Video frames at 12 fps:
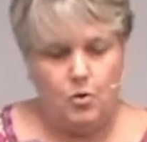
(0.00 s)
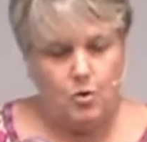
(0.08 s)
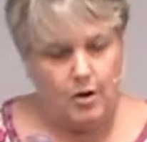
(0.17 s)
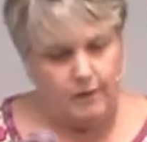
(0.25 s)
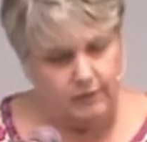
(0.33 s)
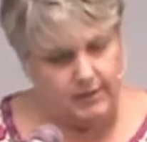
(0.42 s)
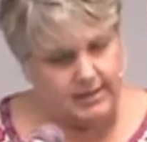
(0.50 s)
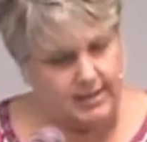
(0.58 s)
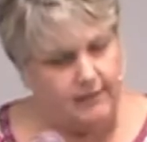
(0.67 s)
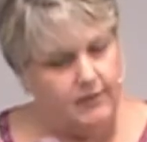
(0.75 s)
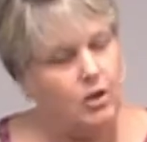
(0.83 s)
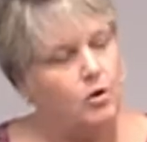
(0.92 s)
of
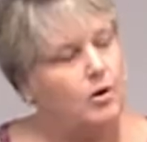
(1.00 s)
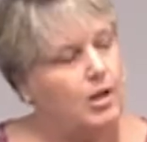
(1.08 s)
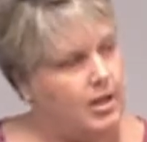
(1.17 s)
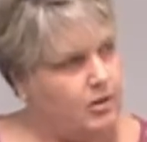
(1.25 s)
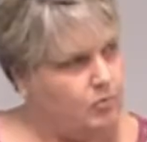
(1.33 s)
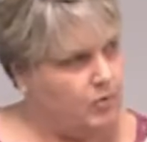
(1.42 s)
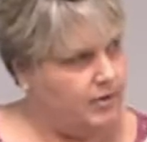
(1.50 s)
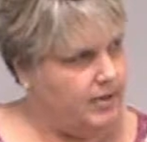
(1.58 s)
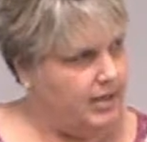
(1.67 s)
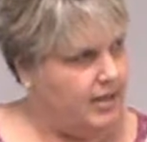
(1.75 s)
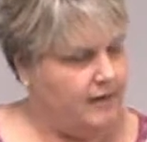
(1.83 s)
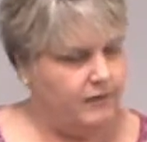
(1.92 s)
receiving or
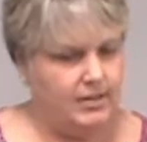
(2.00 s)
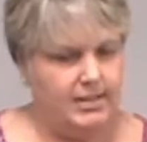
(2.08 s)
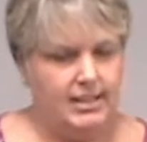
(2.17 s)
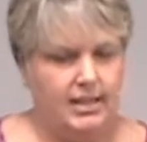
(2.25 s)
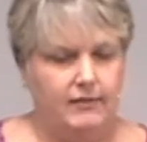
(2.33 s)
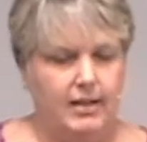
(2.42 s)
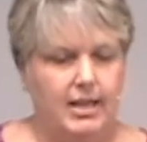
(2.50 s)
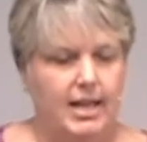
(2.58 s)
unworthy of receiving.